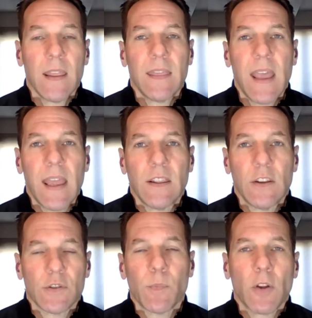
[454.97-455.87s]
Then
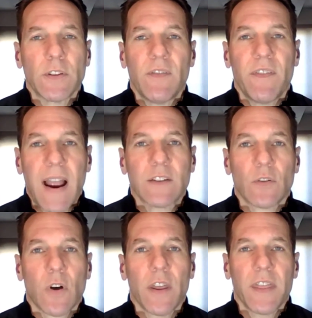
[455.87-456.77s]
there's
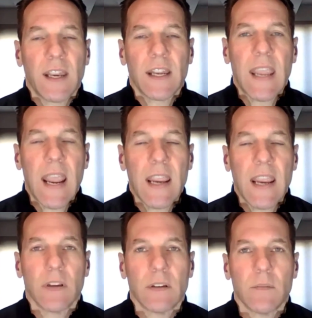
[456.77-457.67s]
multi-factor
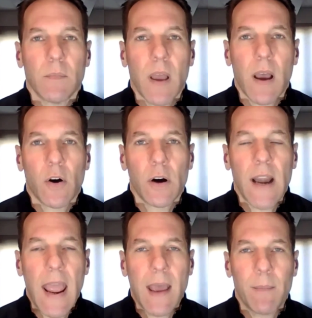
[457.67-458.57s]
authentication,
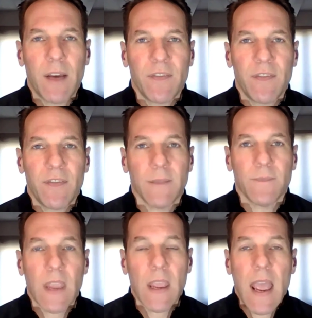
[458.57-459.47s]
or MFA.
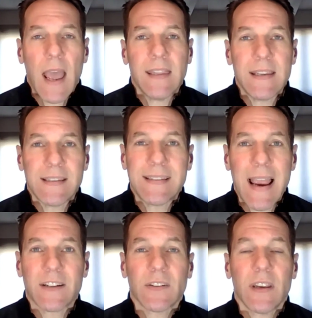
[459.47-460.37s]
And this is
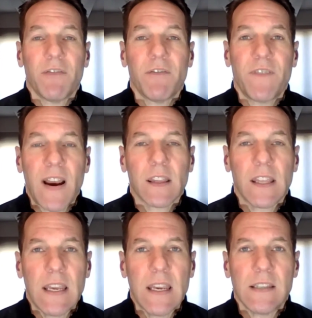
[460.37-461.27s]
actually a
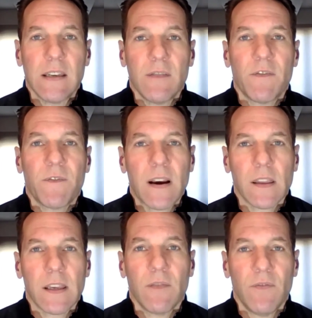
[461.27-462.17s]
fairly easy,
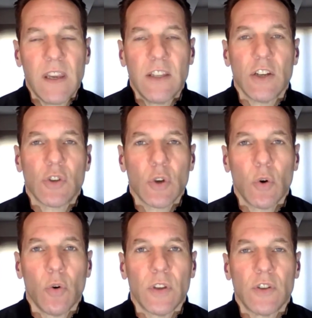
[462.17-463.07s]
fairly convenient
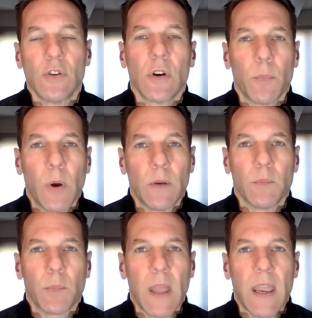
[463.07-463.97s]
tool that you can put
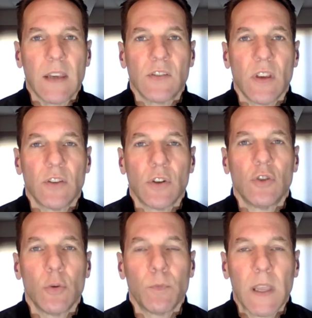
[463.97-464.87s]
in place to
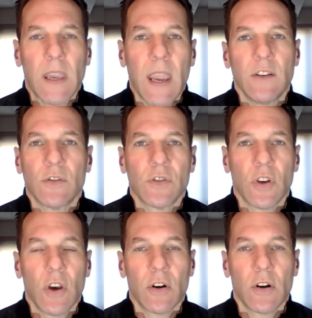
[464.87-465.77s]
duplicate your
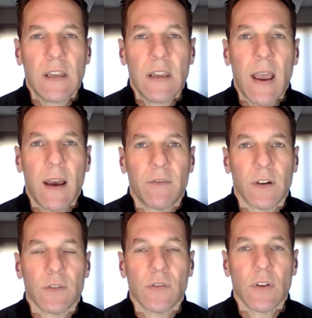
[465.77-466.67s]
security
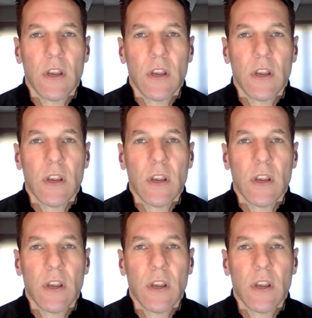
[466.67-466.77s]
efforts.